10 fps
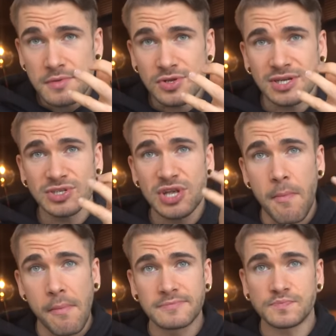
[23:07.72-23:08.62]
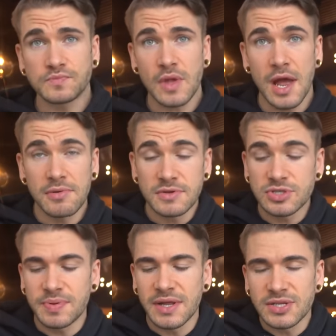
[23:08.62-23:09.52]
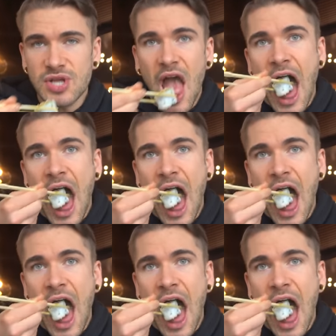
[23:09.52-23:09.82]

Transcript: So like I said, honey roasted peanuts,